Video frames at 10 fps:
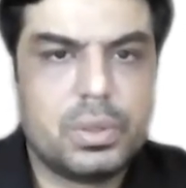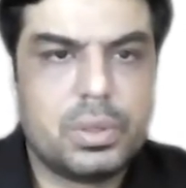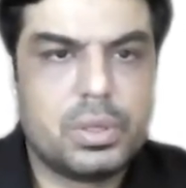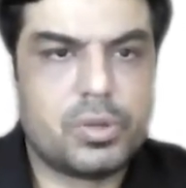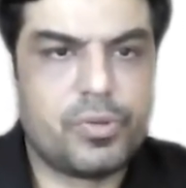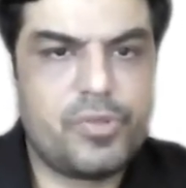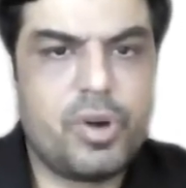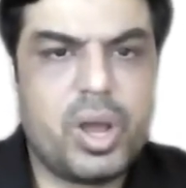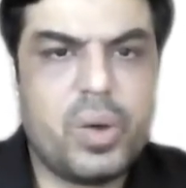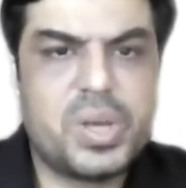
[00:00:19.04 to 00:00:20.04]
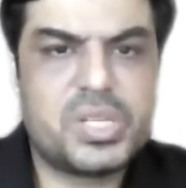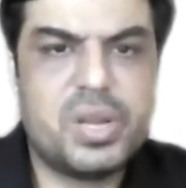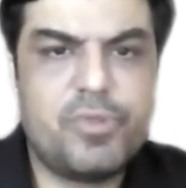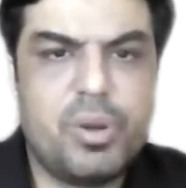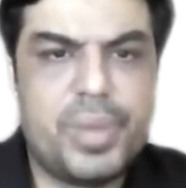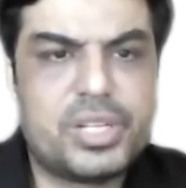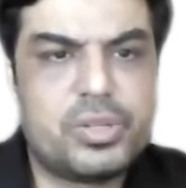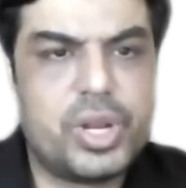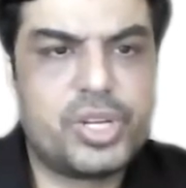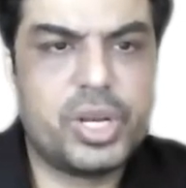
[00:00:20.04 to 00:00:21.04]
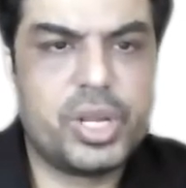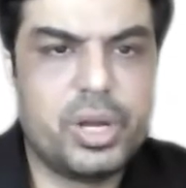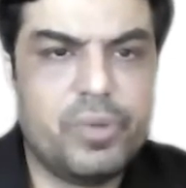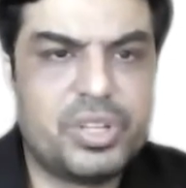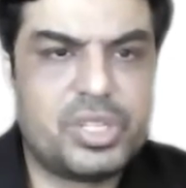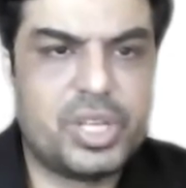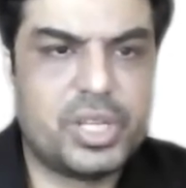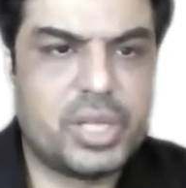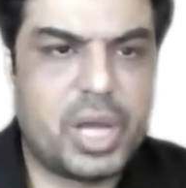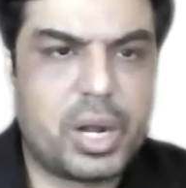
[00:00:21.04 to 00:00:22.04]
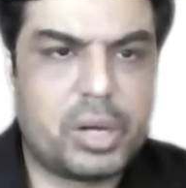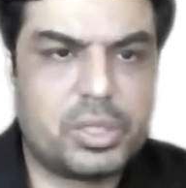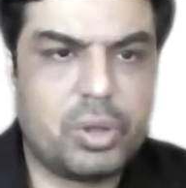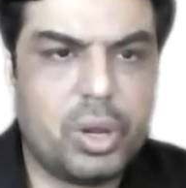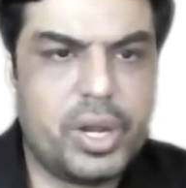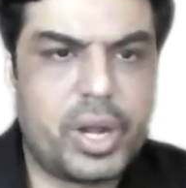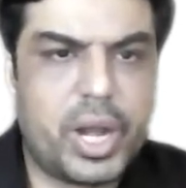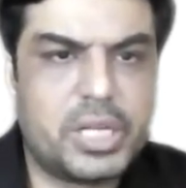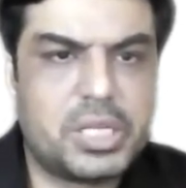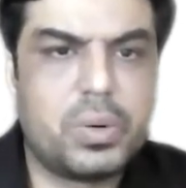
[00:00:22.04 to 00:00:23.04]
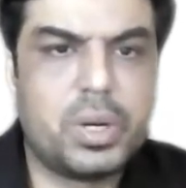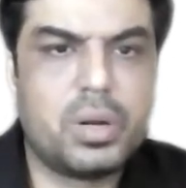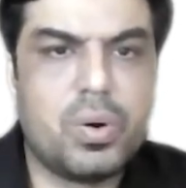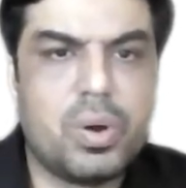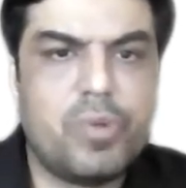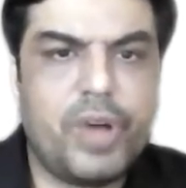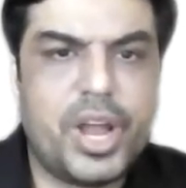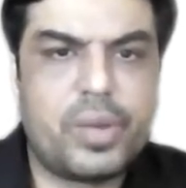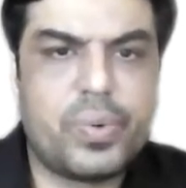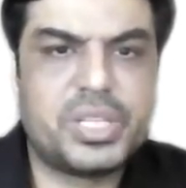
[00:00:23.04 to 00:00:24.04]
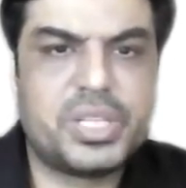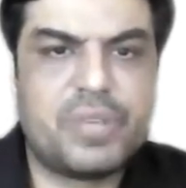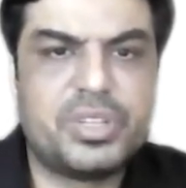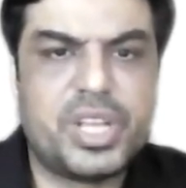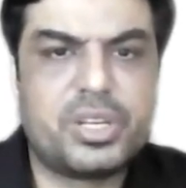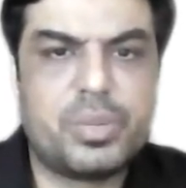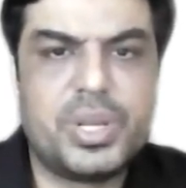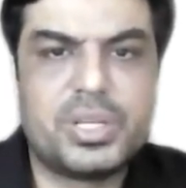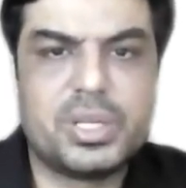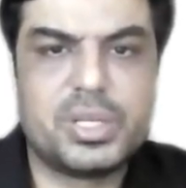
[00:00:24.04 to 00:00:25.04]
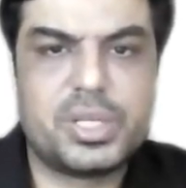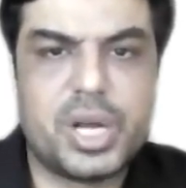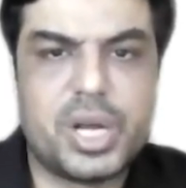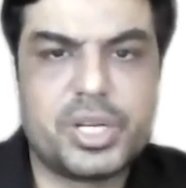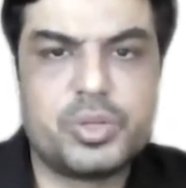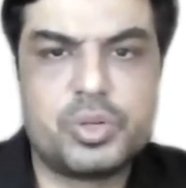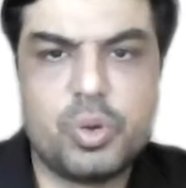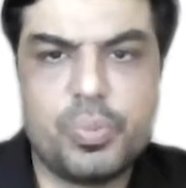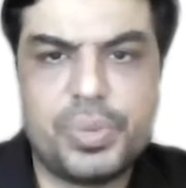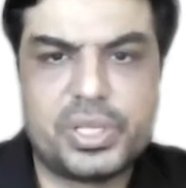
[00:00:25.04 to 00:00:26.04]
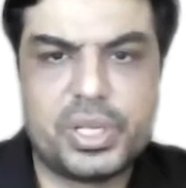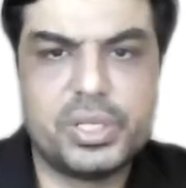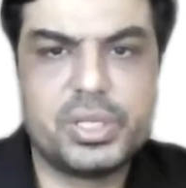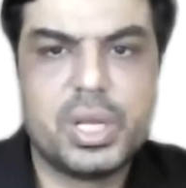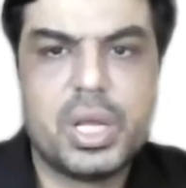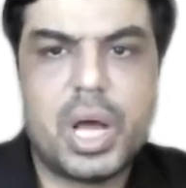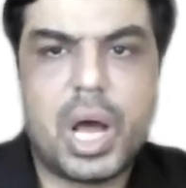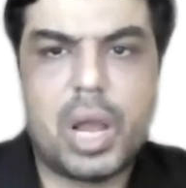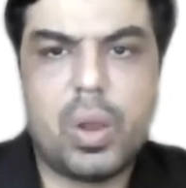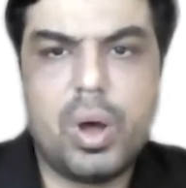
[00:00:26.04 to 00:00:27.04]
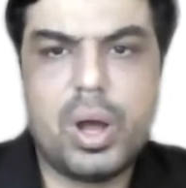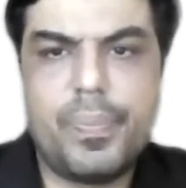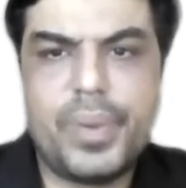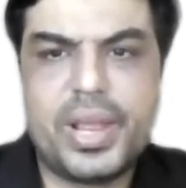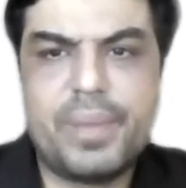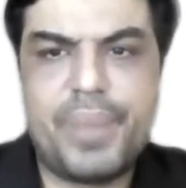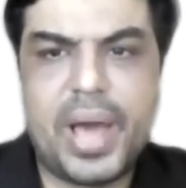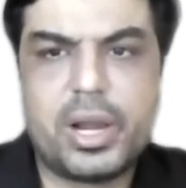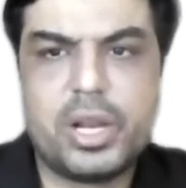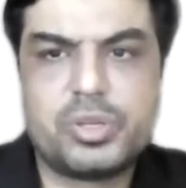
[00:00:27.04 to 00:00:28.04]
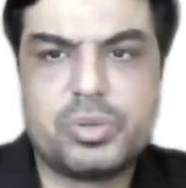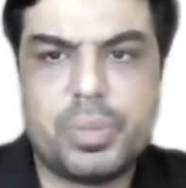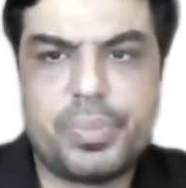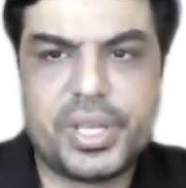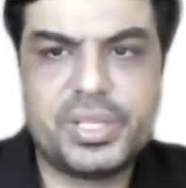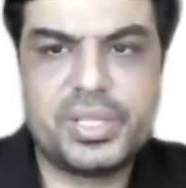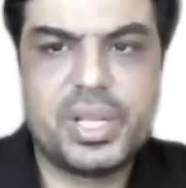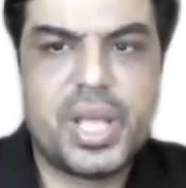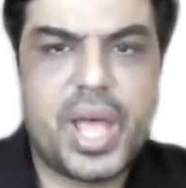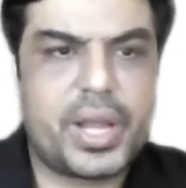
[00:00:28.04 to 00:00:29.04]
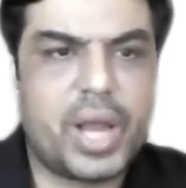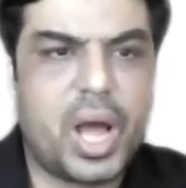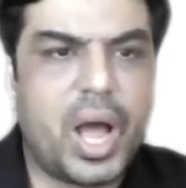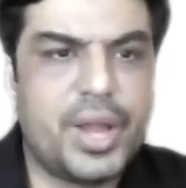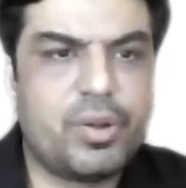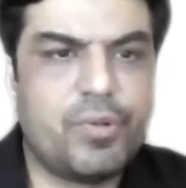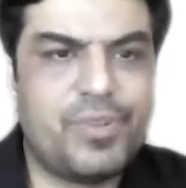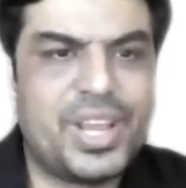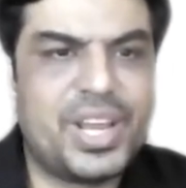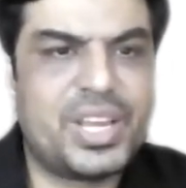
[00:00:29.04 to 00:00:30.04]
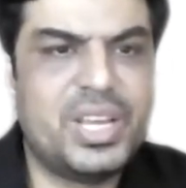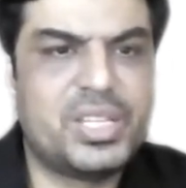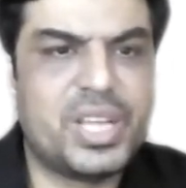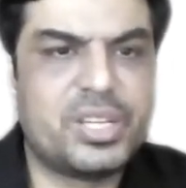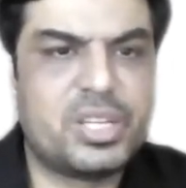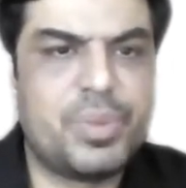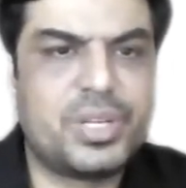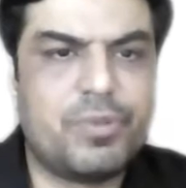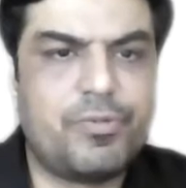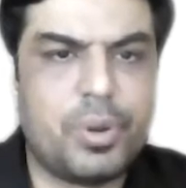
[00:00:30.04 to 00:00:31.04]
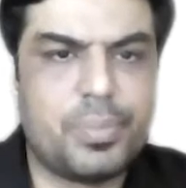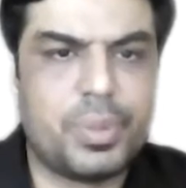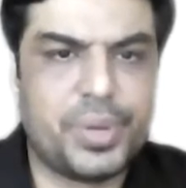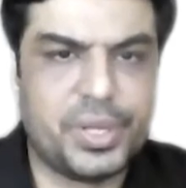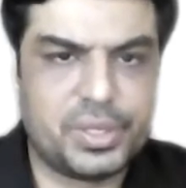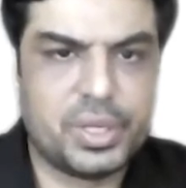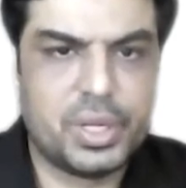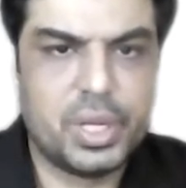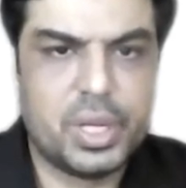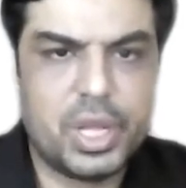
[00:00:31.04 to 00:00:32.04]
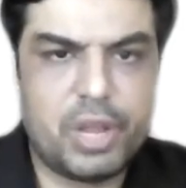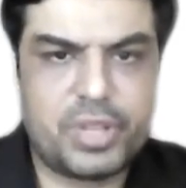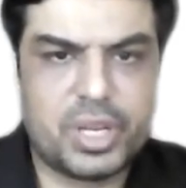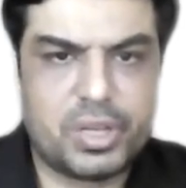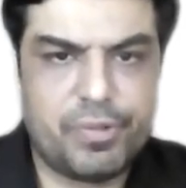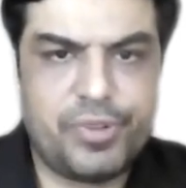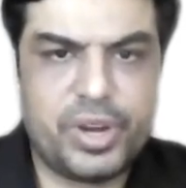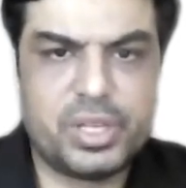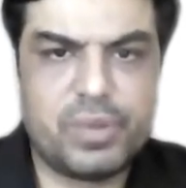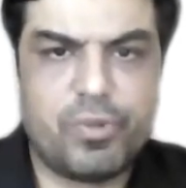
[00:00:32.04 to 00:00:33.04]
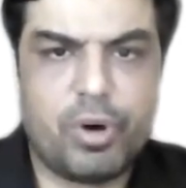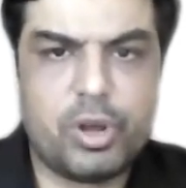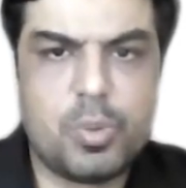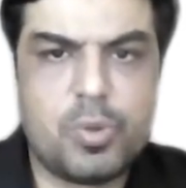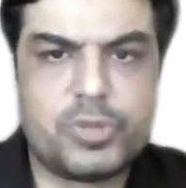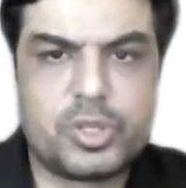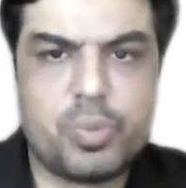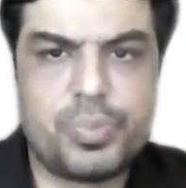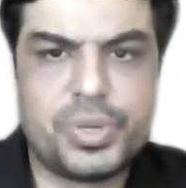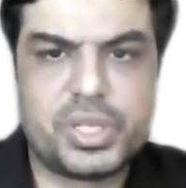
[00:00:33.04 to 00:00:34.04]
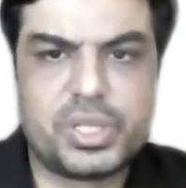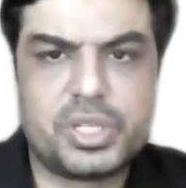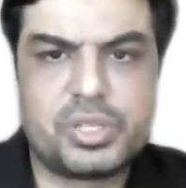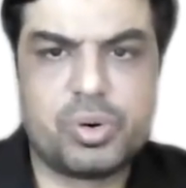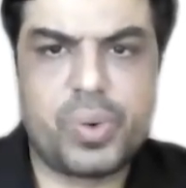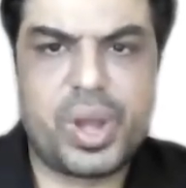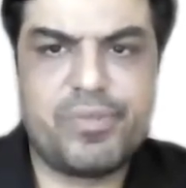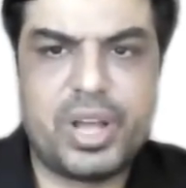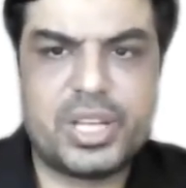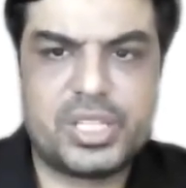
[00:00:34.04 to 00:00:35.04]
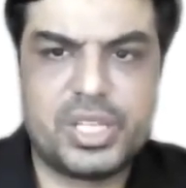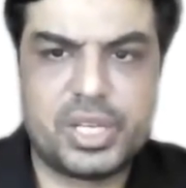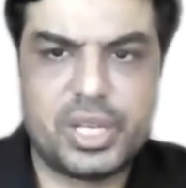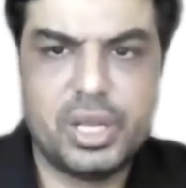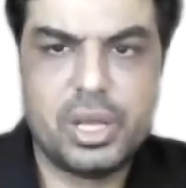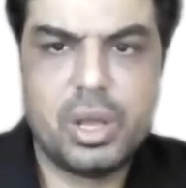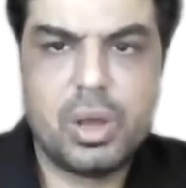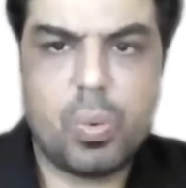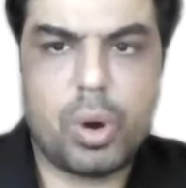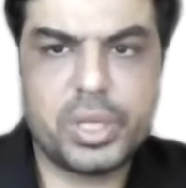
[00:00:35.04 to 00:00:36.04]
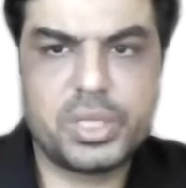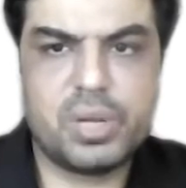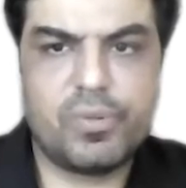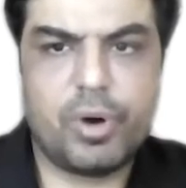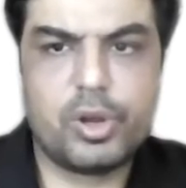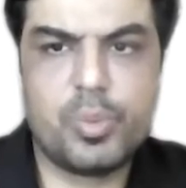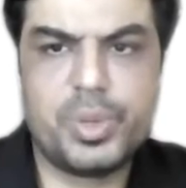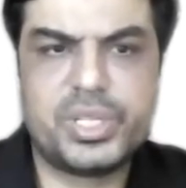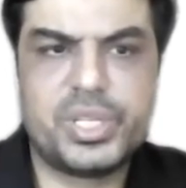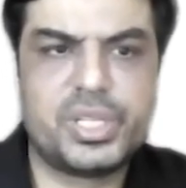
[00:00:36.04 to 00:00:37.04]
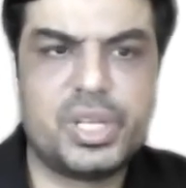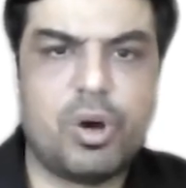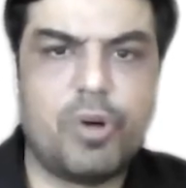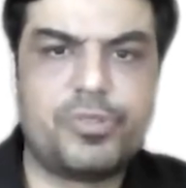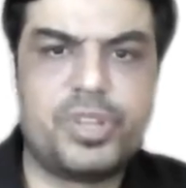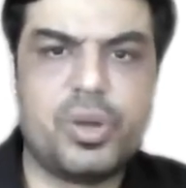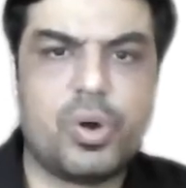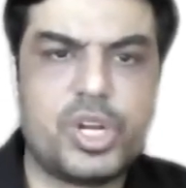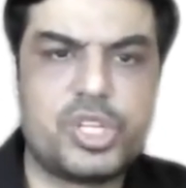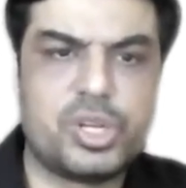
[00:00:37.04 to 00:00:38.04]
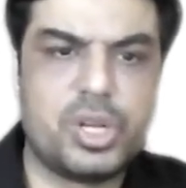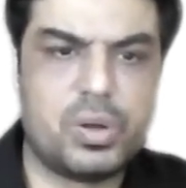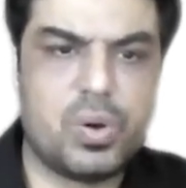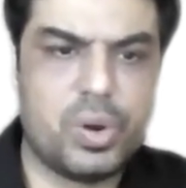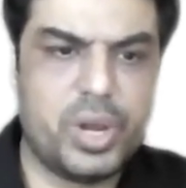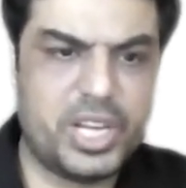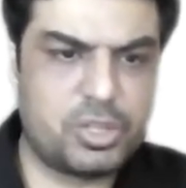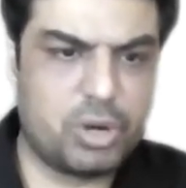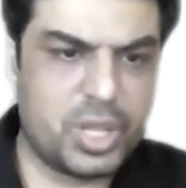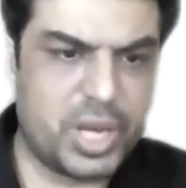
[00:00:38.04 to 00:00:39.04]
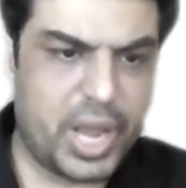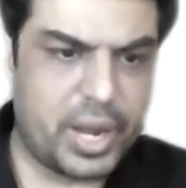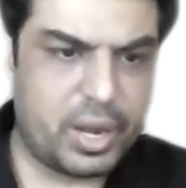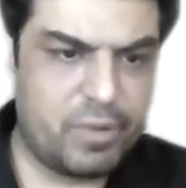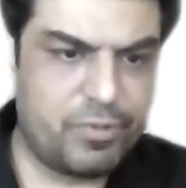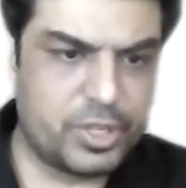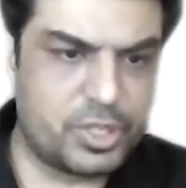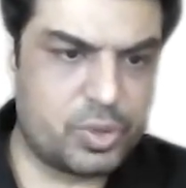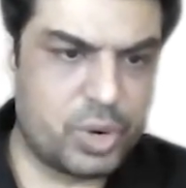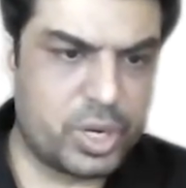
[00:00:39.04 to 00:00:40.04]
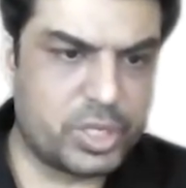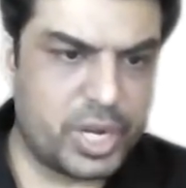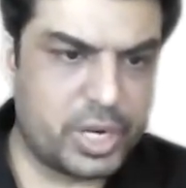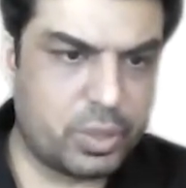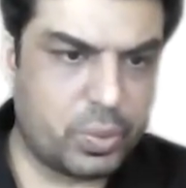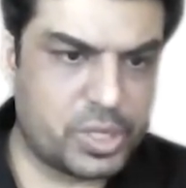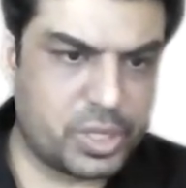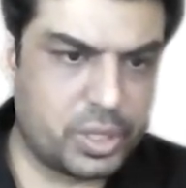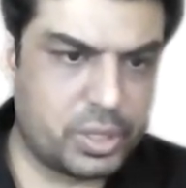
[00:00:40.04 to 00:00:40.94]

So we've got a question from mensuration here which says a solid right circular cone of height 27 centimeters is cut into two pieces along a plane parallel to the base at a height of 18 centimeter from the base. If the difference in volume of the two pieces is 225 cc, what is the volume in cc of the original cone let's draw the diagram first to understand the question